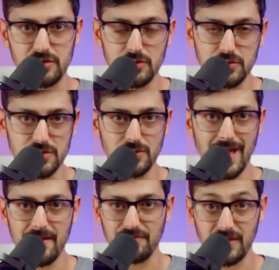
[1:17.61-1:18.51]

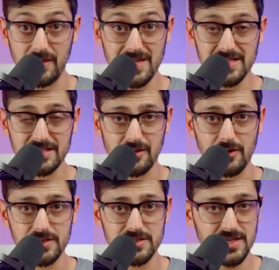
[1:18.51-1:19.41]
U2 NVMe
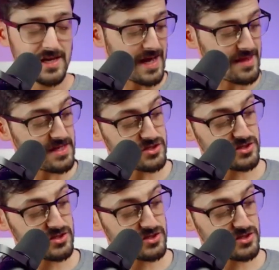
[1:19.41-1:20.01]
slots, and then